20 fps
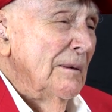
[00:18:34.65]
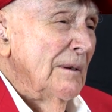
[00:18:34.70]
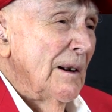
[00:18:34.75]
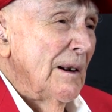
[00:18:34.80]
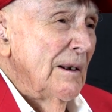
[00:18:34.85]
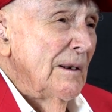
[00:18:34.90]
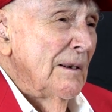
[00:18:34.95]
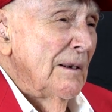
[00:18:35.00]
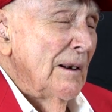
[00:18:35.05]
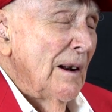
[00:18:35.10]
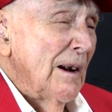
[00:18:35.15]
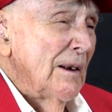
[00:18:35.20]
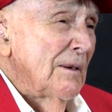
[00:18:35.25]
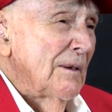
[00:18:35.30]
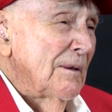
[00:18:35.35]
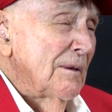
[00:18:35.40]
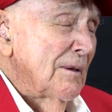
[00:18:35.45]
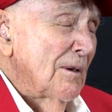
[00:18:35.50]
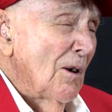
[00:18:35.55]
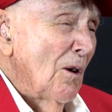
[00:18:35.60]
And
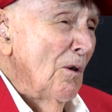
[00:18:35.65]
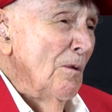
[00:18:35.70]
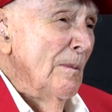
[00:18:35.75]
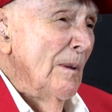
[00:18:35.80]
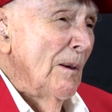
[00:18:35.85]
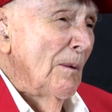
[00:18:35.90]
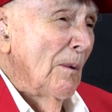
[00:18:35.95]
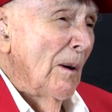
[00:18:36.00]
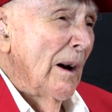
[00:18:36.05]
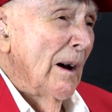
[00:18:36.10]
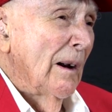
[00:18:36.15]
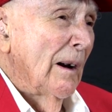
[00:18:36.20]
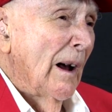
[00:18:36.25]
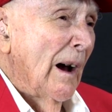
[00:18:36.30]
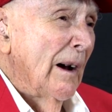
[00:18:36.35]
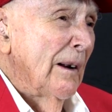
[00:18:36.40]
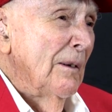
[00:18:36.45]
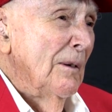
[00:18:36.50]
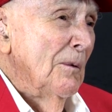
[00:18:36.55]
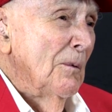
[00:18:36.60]
they told me, well,
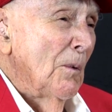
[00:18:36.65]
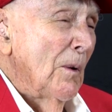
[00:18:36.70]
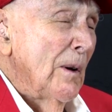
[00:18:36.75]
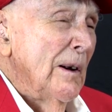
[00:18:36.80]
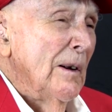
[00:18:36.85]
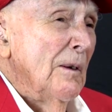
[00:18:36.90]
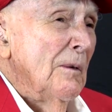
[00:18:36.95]
we